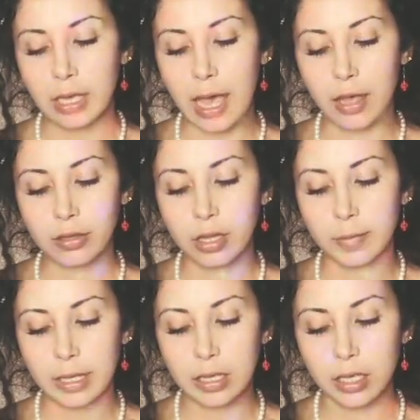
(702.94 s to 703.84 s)

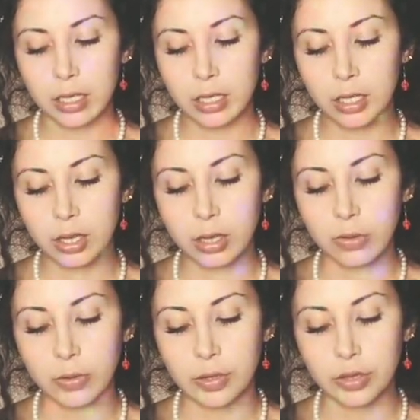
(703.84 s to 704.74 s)
alchemy
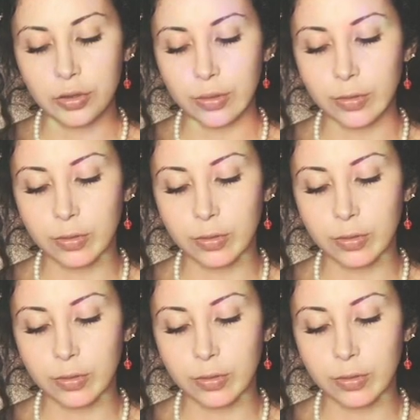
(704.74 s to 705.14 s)
through and through.